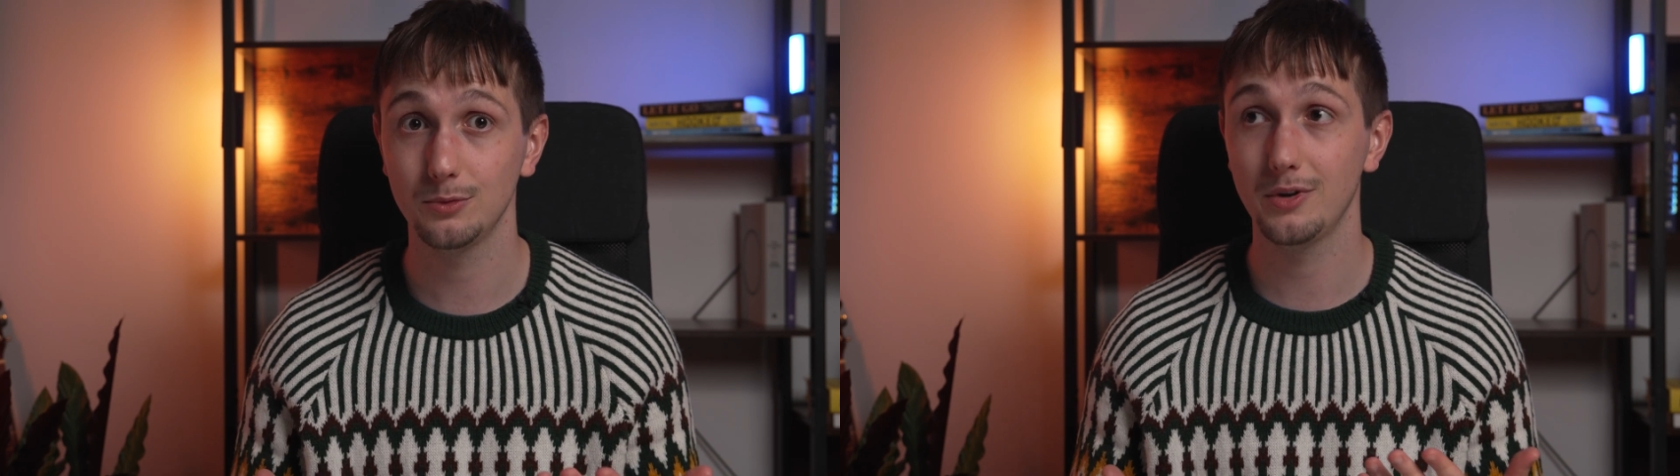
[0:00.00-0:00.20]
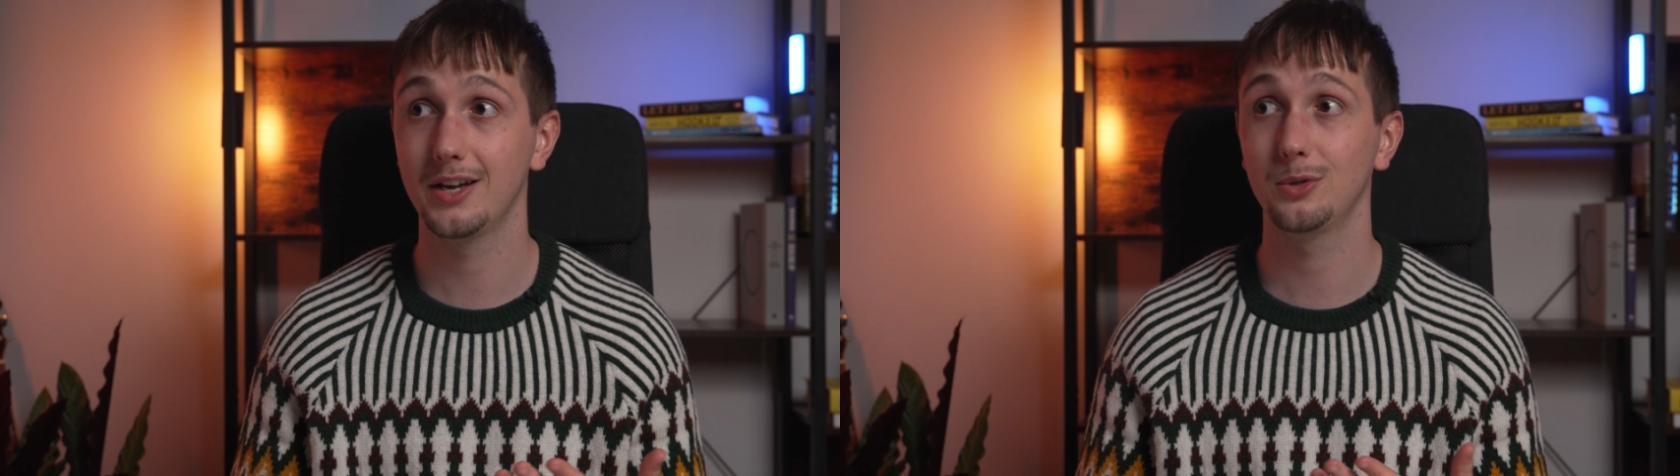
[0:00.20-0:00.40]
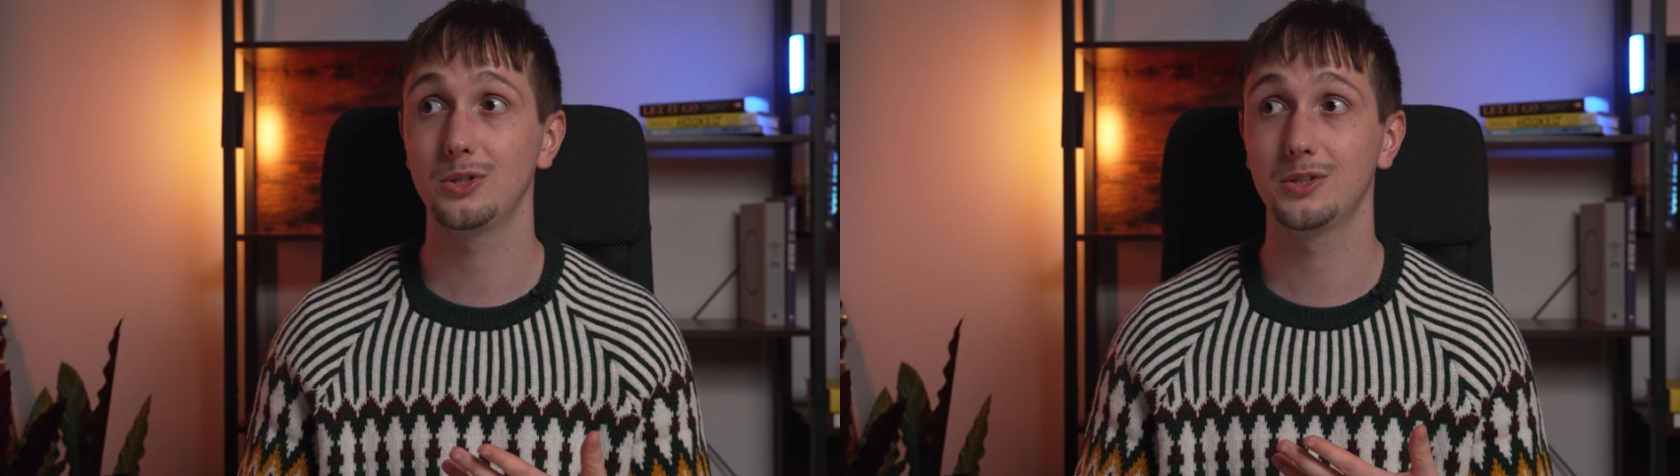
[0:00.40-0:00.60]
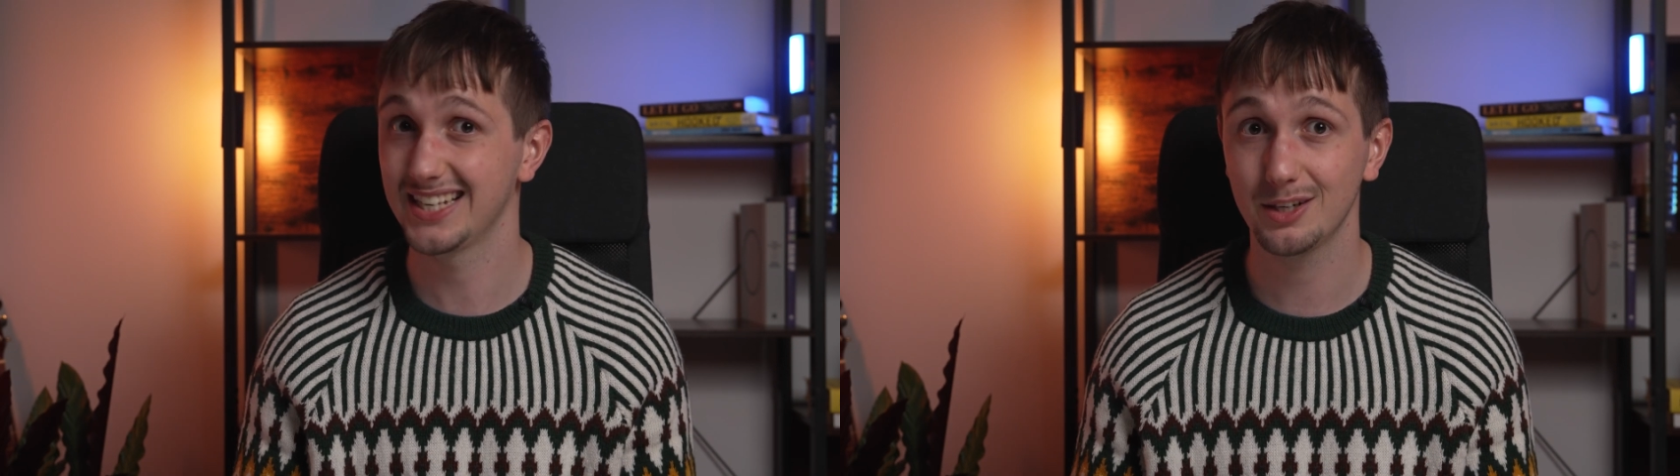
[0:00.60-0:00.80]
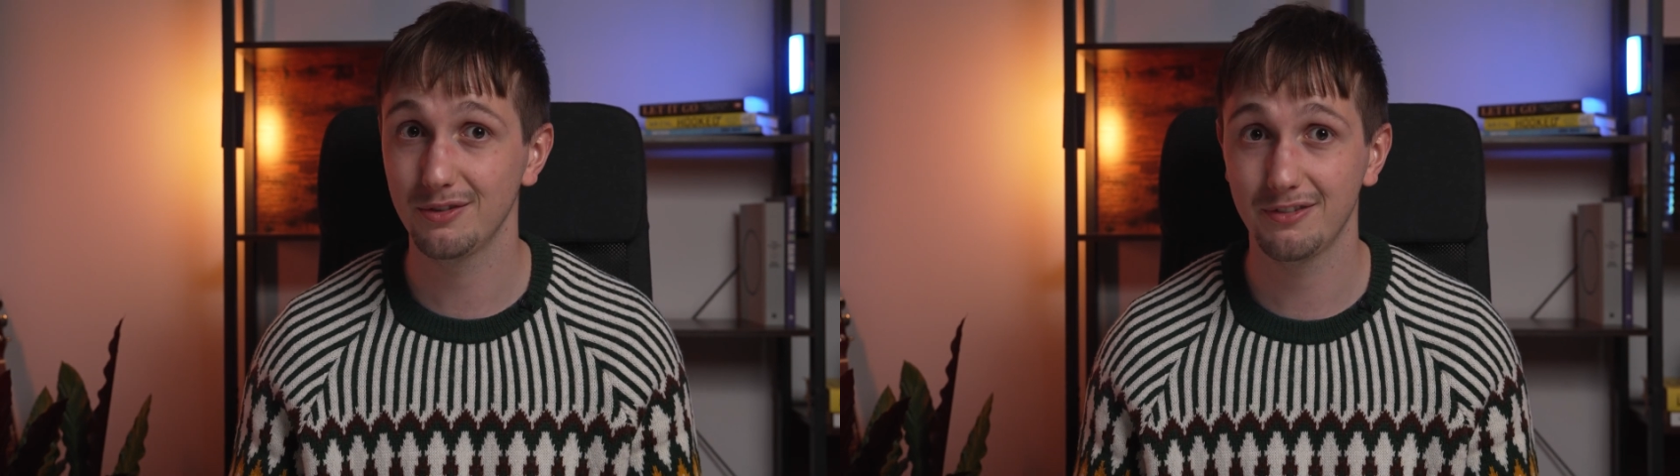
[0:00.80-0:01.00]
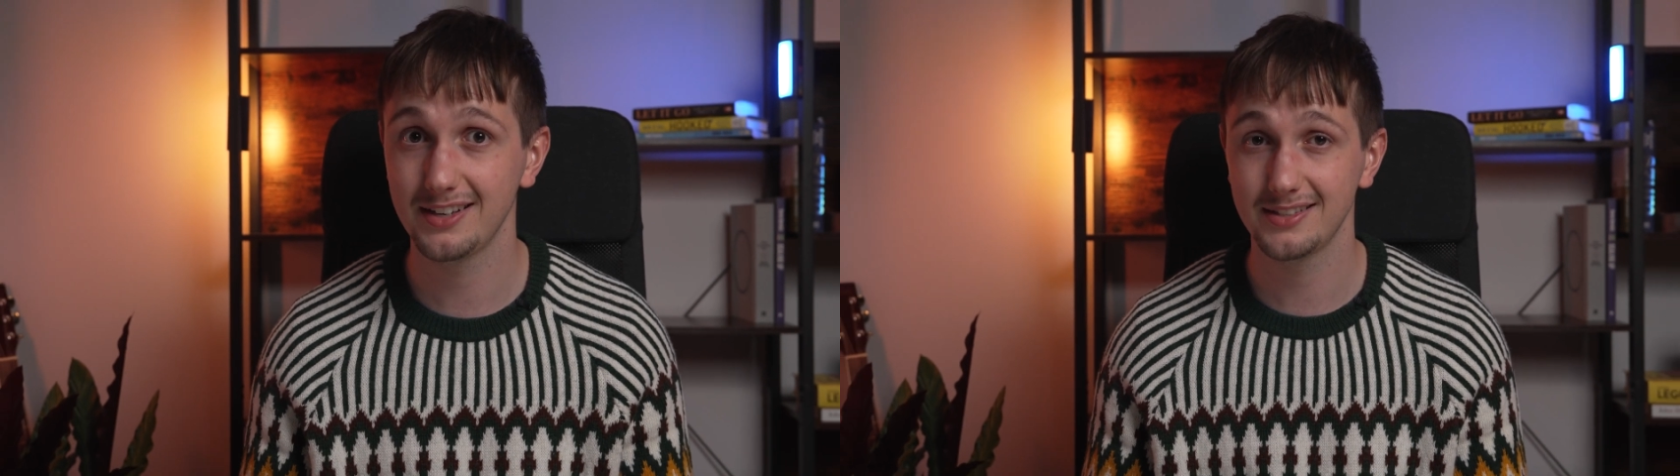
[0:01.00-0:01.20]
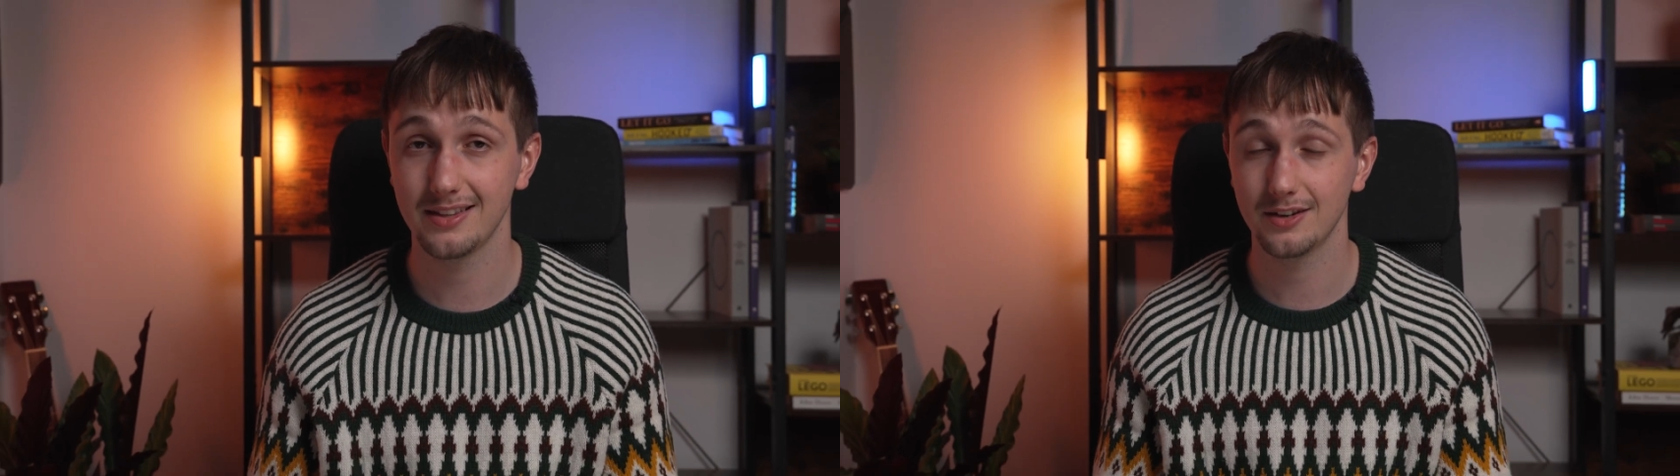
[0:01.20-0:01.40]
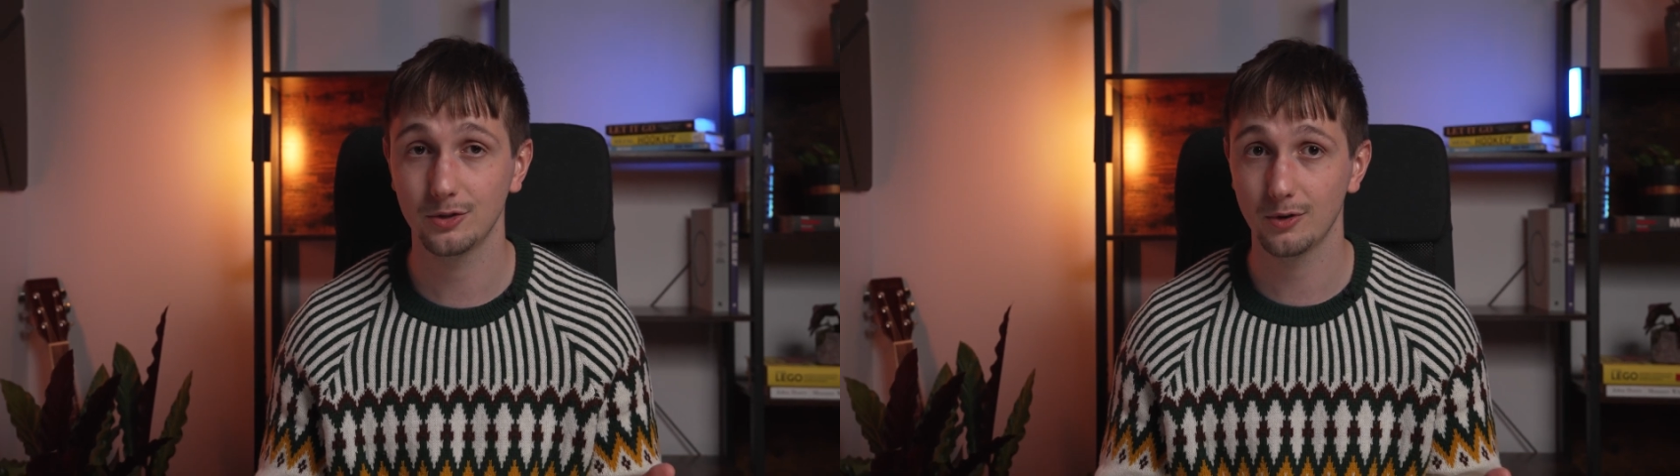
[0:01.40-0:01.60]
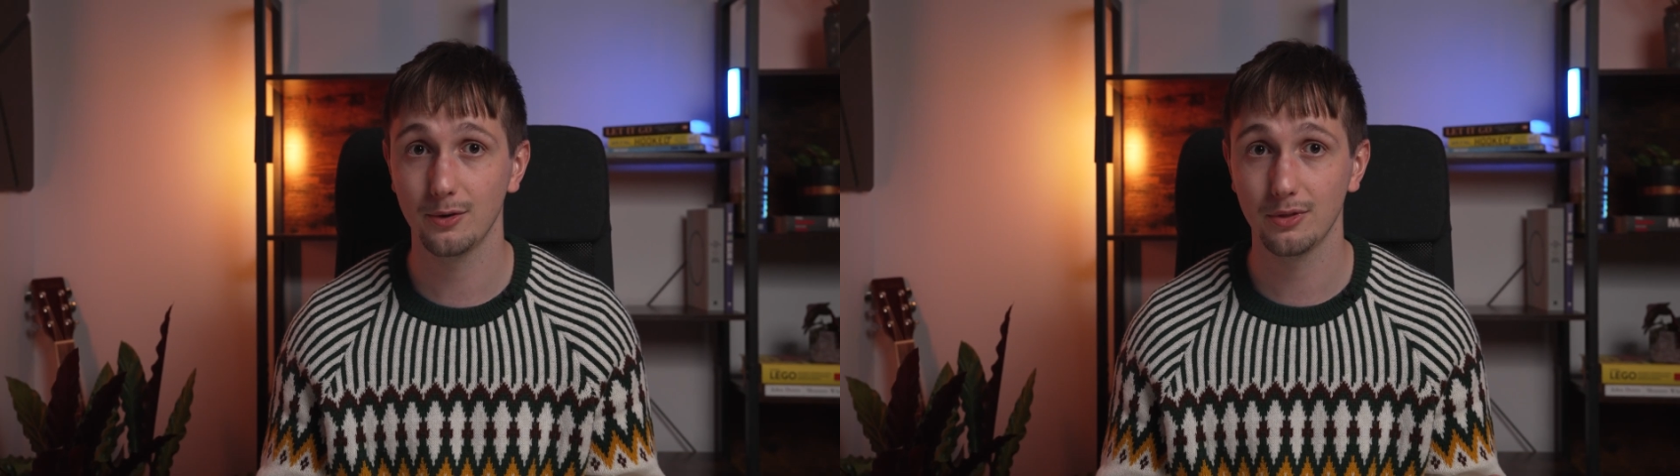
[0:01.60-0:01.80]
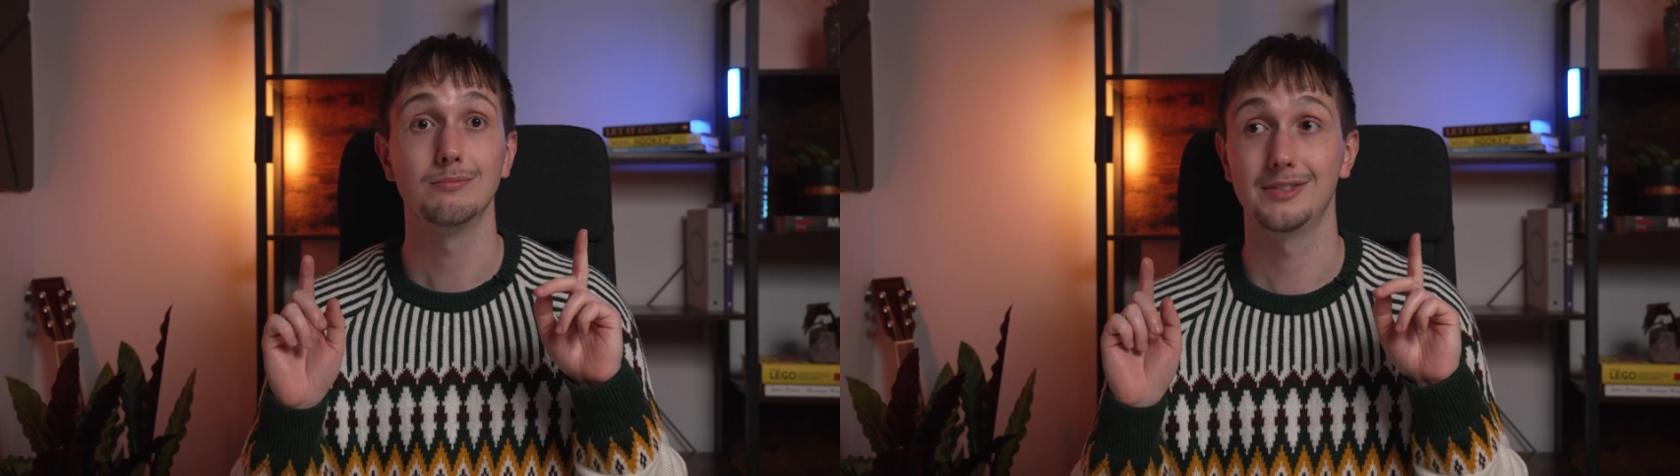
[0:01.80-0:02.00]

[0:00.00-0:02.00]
without sacrificing their growth?